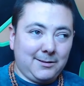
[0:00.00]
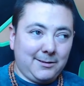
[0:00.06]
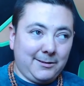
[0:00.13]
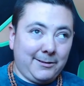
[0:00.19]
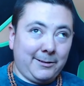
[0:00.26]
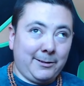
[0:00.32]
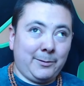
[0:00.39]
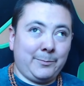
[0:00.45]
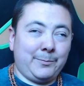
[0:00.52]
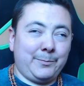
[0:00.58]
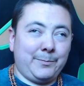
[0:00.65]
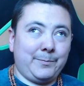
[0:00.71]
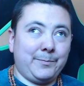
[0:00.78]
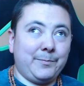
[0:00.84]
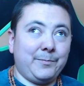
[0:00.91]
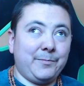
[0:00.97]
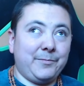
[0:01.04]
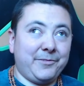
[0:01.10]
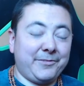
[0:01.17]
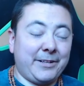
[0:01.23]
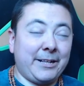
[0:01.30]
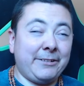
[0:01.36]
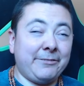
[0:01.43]
know,
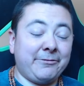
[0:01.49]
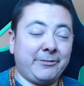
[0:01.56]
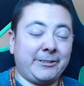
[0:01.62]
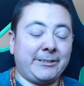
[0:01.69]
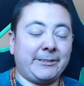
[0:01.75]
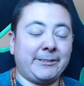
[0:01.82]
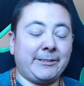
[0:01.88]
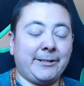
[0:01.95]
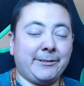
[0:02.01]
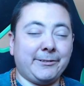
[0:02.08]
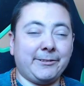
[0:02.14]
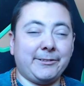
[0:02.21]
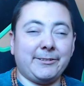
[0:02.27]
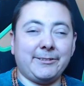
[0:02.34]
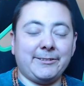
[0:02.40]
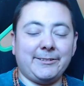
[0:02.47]
fight for your health.